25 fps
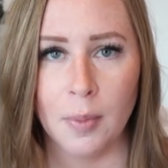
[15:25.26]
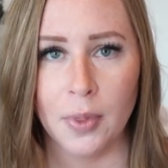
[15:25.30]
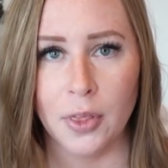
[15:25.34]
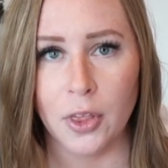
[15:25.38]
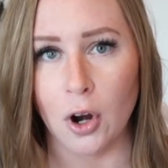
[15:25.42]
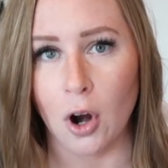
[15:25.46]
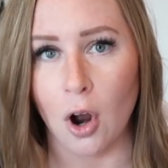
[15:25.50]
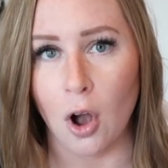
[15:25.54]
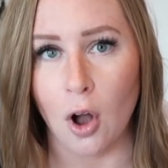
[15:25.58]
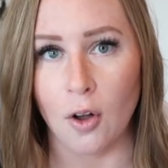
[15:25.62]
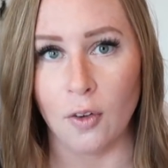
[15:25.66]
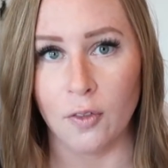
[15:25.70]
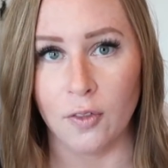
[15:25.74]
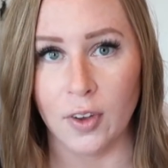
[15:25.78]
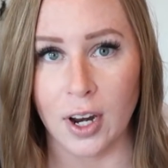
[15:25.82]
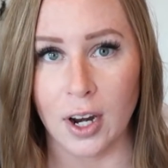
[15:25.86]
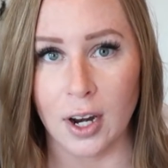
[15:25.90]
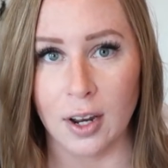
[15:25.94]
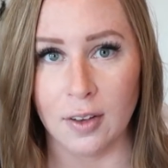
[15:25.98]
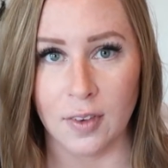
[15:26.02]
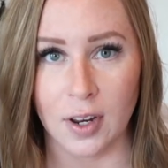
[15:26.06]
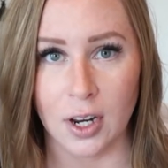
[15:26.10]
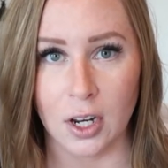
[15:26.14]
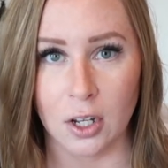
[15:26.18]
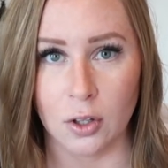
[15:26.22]
They're all
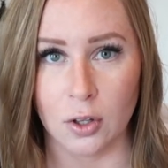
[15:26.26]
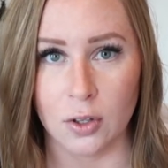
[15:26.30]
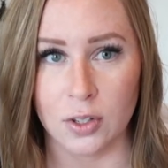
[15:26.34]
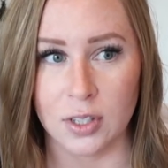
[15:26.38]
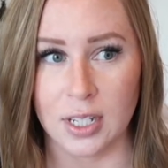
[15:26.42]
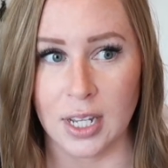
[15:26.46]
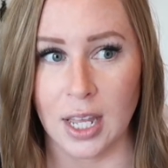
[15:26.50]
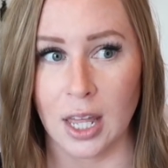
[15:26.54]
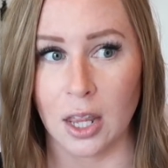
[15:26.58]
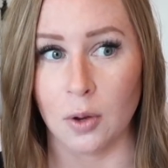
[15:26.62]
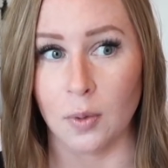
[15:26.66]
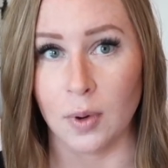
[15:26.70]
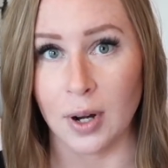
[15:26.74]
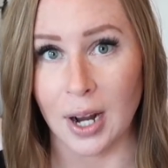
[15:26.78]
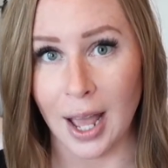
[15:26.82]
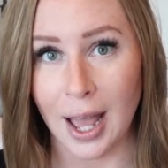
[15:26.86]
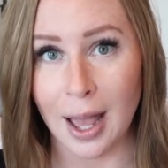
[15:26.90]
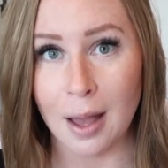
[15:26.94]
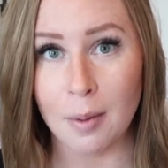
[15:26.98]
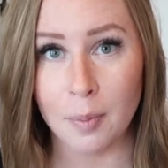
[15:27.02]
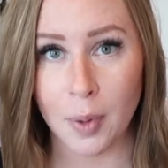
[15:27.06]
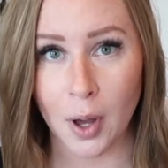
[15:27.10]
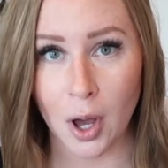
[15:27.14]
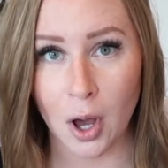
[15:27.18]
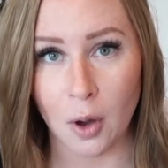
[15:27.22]
very, very close together. When I
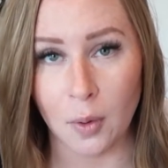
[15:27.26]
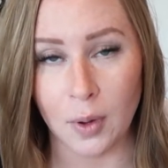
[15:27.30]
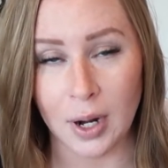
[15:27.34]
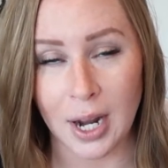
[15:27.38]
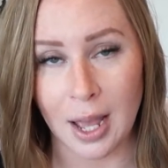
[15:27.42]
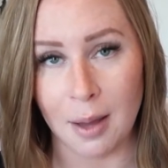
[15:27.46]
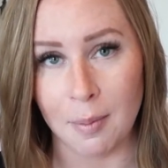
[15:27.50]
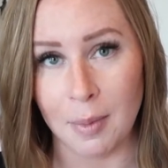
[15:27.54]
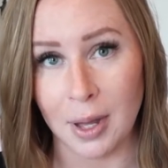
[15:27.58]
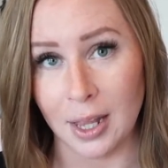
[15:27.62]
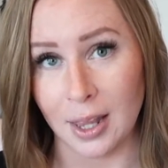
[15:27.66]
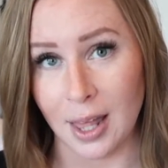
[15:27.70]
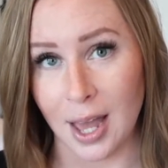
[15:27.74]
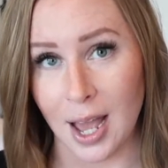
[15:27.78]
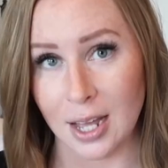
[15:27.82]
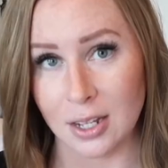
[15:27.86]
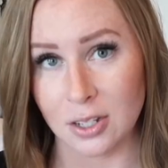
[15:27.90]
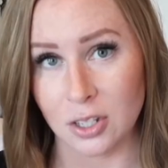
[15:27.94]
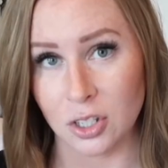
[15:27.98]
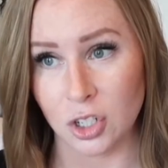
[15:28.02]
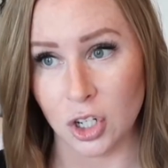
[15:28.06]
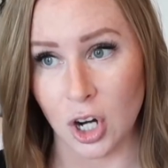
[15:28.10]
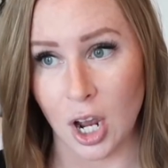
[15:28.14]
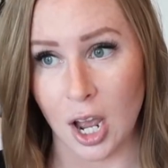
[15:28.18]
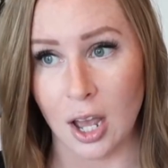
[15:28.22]
had Bo, when I had my
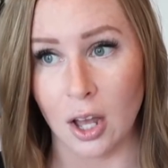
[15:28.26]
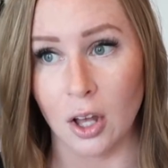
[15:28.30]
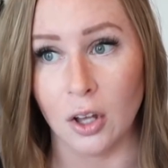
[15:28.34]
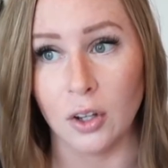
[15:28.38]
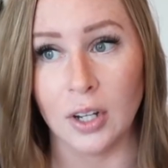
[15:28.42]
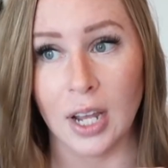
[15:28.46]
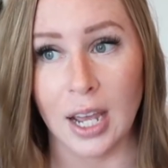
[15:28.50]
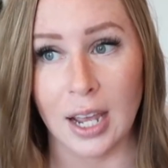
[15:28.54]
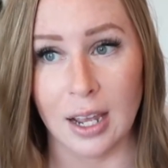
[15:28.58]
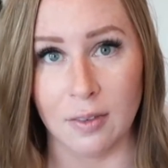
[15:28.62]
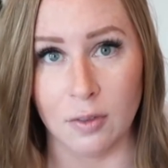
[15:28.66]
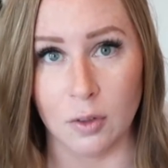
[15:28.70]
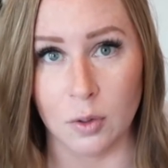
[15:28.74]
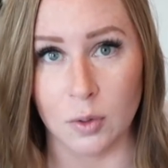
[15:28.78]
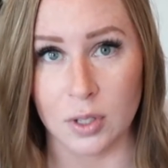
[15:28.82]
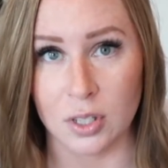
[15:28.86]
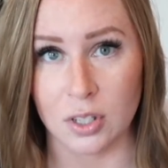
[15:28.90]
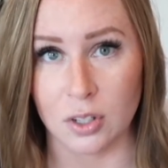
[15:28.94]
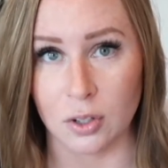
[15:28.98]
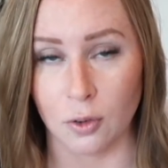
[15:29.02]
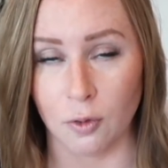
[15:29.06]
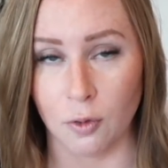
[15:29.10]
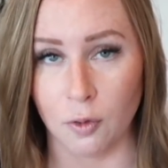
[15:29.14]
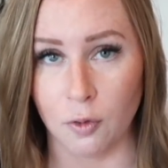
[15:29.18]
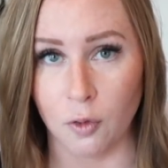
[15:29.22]
last child, Ava was
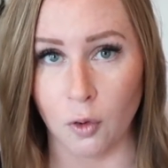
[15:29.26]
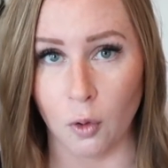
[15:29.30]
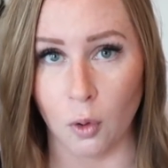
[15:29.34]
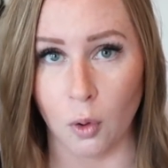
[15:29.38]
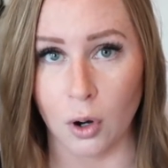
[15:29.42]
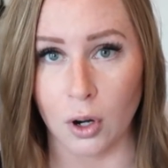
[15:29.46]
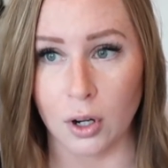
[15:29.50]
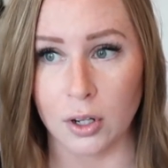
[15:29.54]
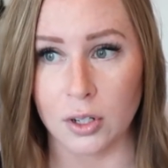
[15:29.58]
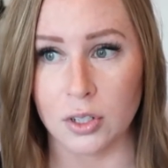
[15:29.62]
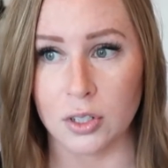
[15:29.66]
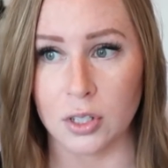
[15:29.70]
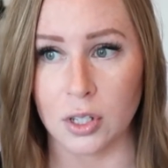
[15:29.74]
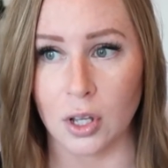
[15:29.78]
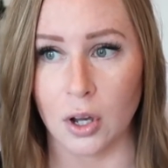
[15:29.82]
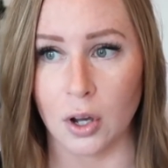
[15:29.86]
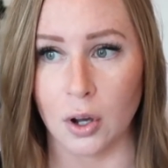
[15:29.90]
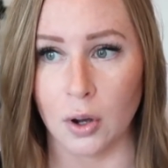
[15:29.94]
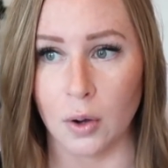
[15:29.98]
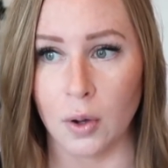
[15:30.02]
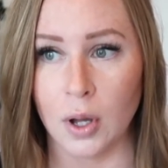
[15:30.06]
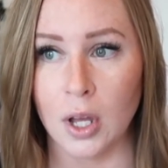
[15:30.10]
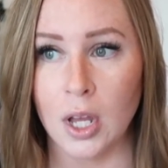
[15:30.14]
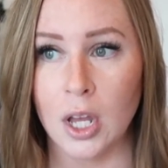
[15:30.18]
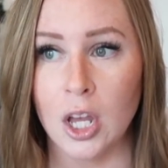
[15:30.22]
still 4.
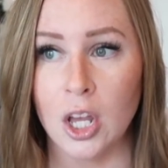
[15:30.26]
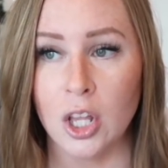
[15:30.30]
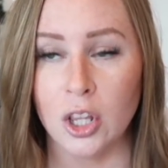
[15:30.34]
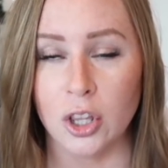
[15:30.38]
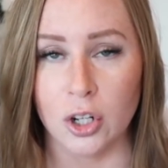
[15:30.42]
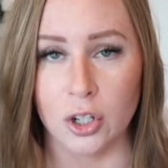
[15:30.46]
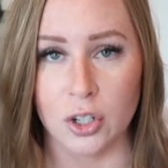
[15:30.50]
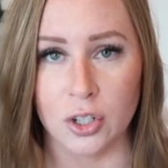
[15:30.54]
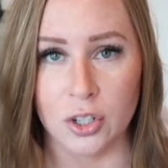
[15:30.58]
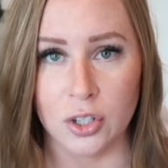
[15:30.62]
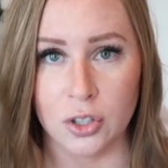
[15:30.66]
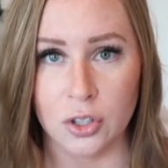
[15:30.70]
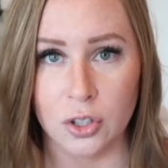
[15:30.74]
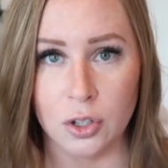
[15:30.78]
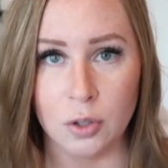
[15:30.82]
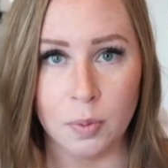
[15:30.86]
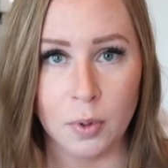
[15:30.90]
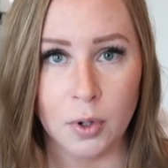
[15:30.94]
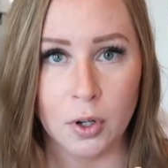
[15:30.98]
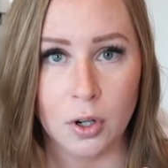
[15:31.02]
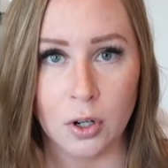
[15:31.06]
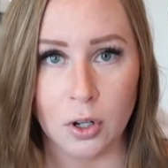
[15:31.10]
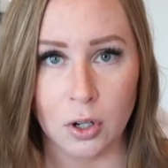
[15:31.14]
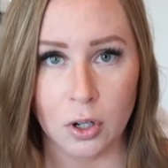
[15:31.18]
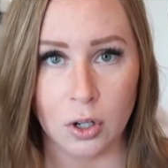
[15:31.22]
So they're
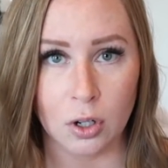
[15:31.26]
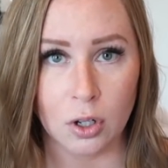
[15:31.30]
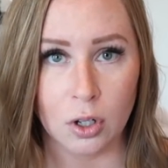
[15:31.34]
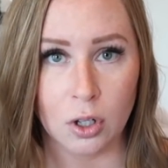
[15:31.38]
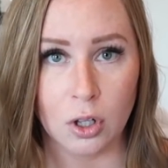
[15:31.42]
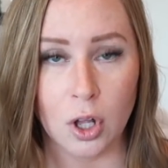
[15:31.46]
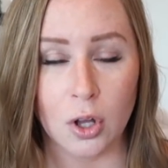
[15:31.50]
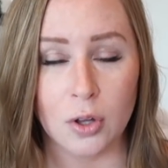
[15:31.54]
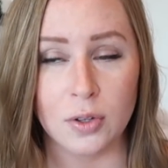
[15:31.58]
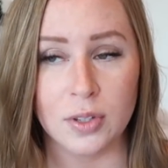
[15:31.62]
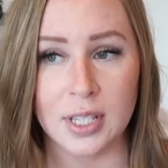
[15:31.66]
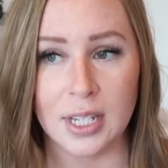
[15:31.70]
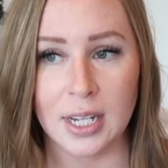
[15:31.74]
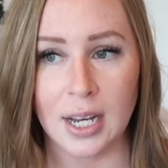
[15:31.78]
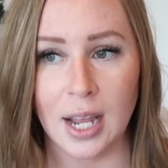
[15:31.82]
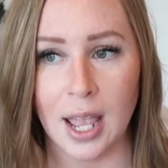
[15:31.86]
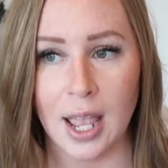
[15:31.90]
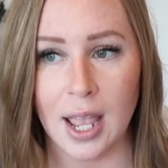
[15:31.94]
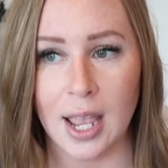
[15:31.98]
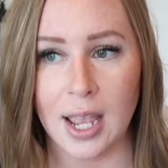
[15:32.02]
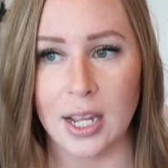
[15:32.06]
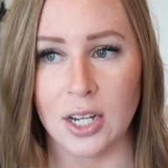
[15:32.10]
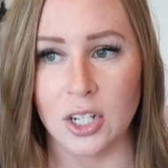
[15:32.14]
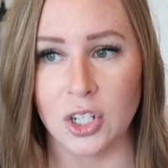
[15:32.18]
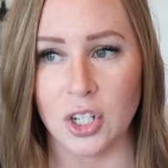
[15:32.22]
super close in
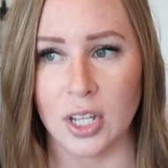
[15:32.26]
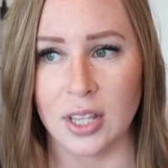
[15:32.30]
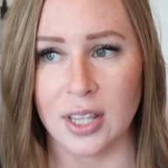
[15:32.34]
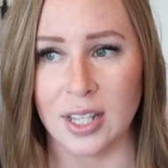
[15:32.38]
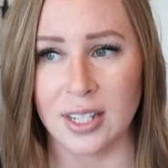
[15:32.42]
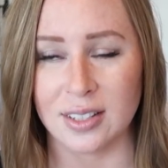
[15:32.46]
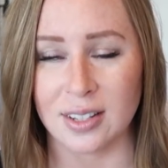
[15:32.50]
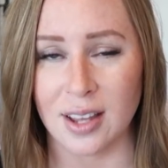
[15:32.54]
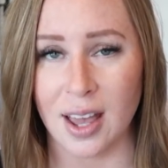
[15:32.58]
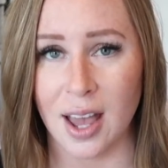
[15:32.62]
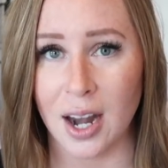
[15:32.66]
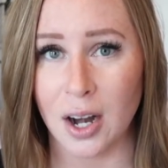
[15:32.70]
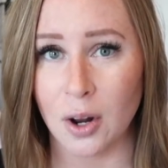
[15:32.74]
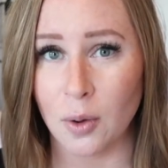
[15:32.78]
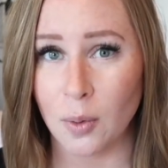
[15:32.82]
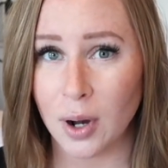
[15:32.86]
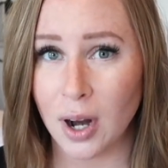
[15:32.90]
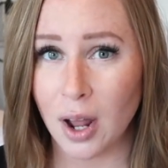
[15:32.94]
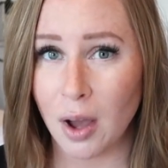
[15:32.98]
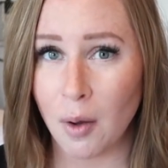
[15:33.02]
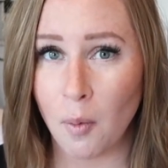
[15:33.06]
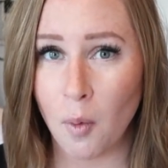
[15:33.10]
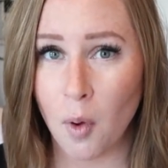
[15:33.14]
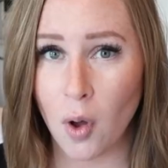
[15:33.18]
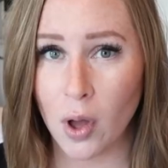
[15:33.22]
age, and that's kind of what
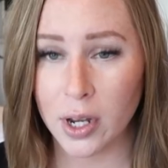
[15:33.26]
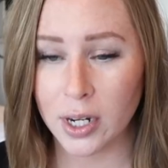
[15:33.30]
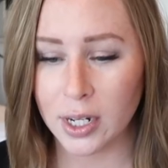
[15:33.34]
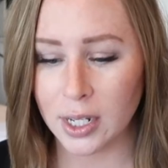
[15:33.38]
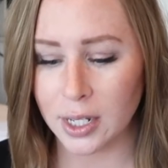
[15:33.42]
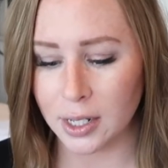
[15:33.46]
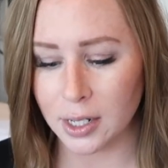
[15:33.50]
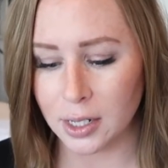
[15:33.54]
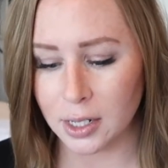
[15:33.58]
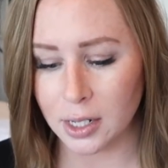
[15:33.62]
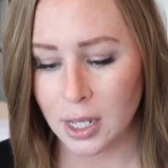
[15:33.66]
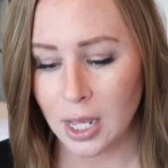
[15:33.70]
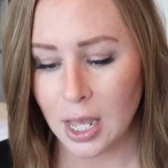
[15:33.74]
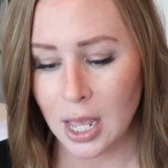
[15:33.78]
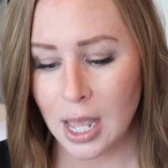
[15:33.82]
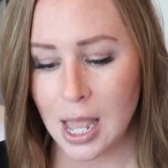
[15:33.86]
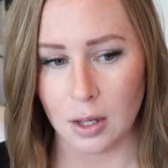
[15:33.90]
I wanted.